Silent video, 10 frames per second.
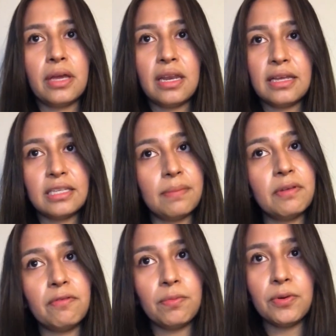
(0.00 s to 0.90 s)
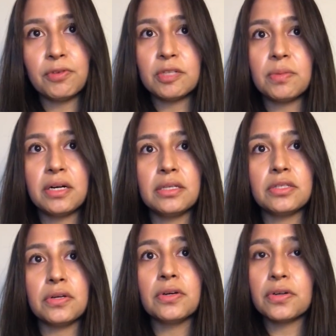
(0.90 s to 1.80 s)
an adaptive immune response
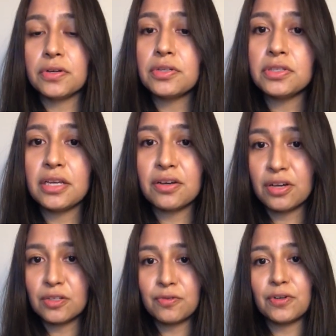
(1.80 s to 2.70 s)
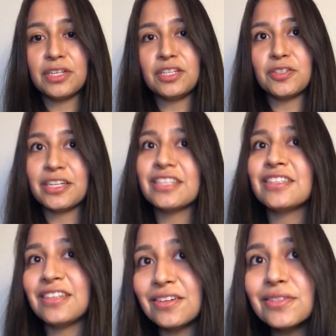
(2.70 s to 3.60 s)
occurs and calls for dendritic
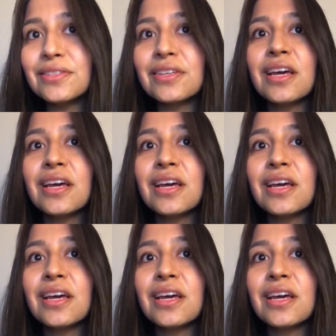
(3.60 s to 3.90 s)
cells